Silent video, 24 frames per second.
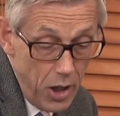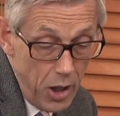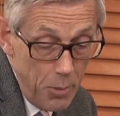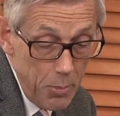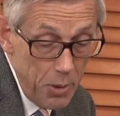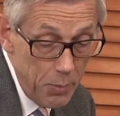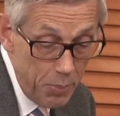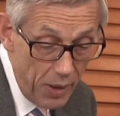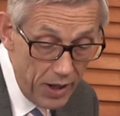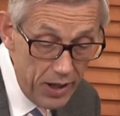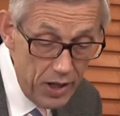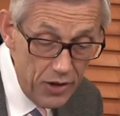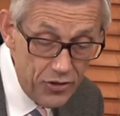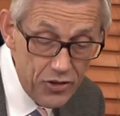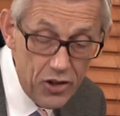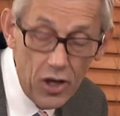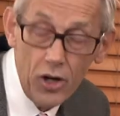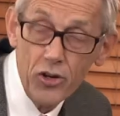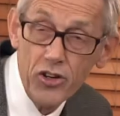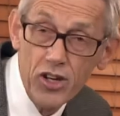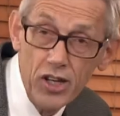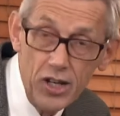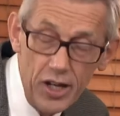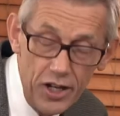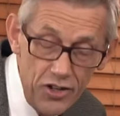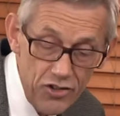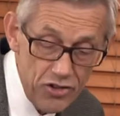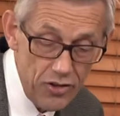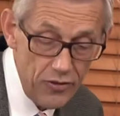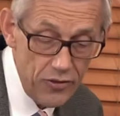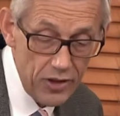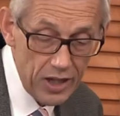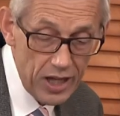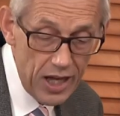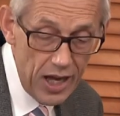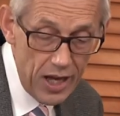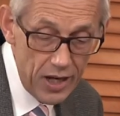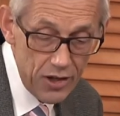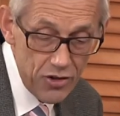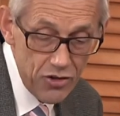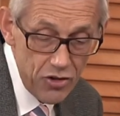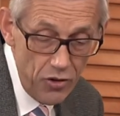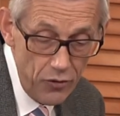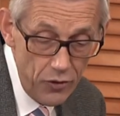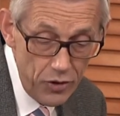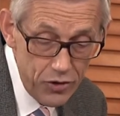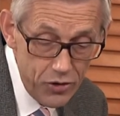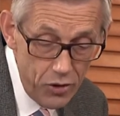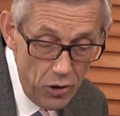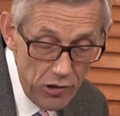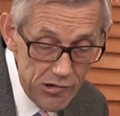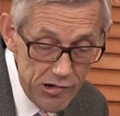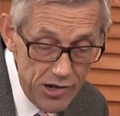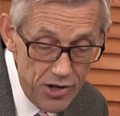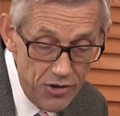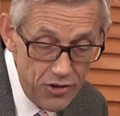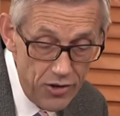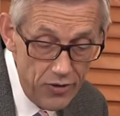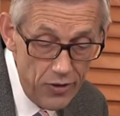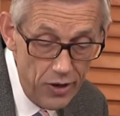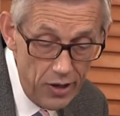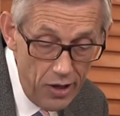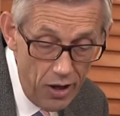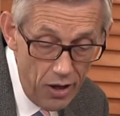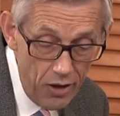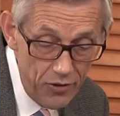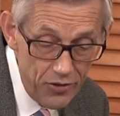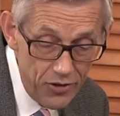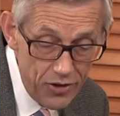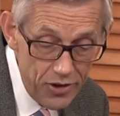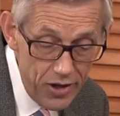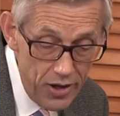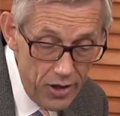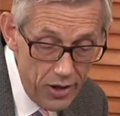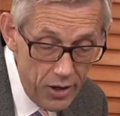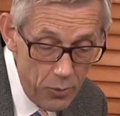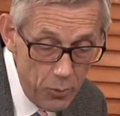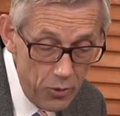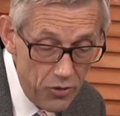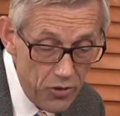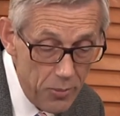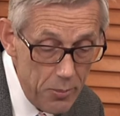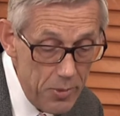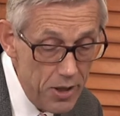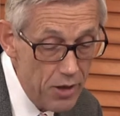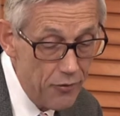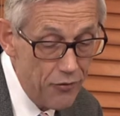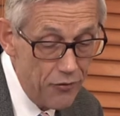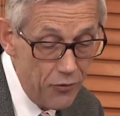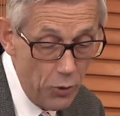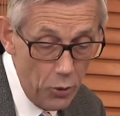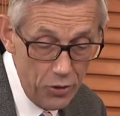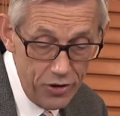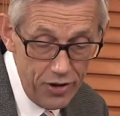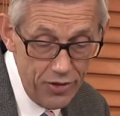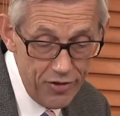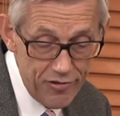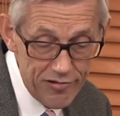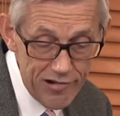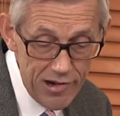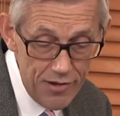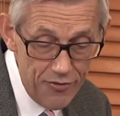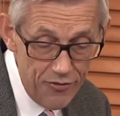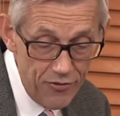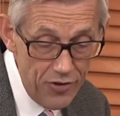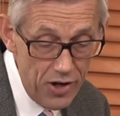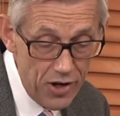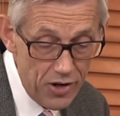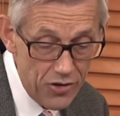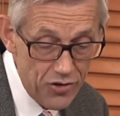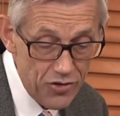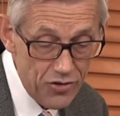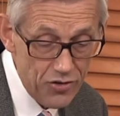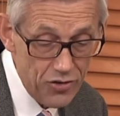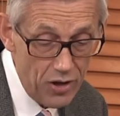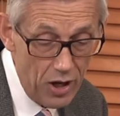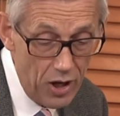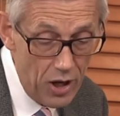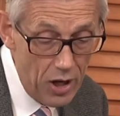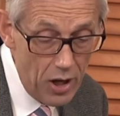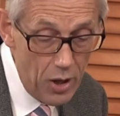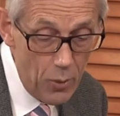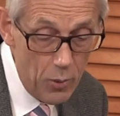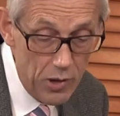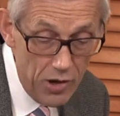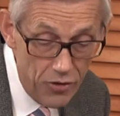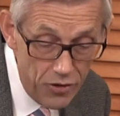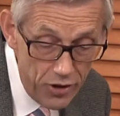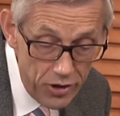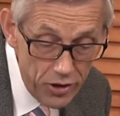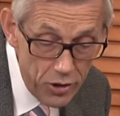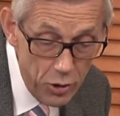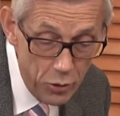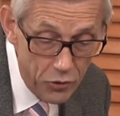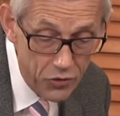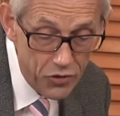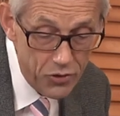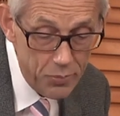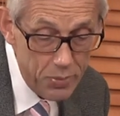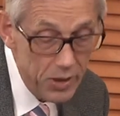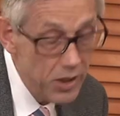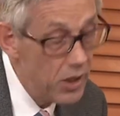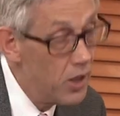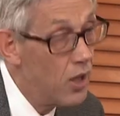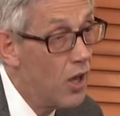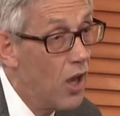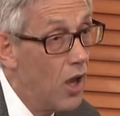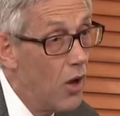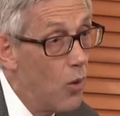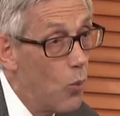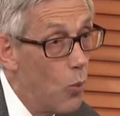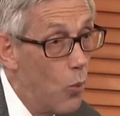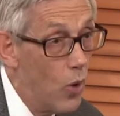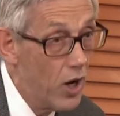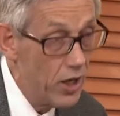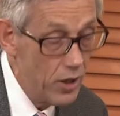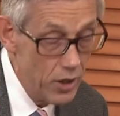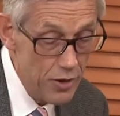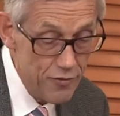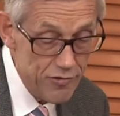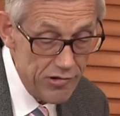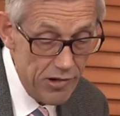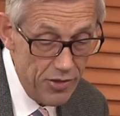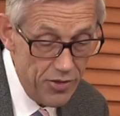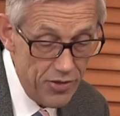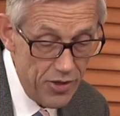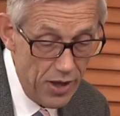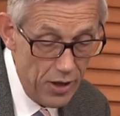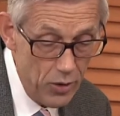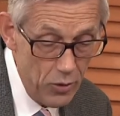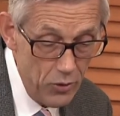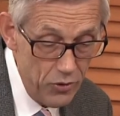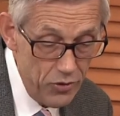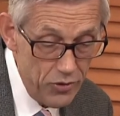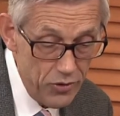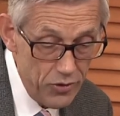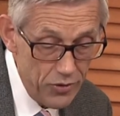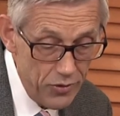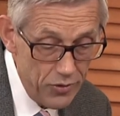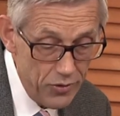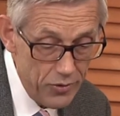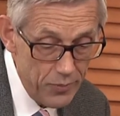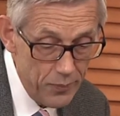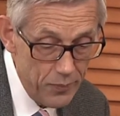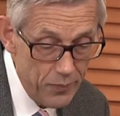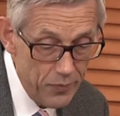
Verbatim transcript: But by his calculation, the catch on the Torridge in the last year was a mere 43 fish, whereas it used to be well over a thousand.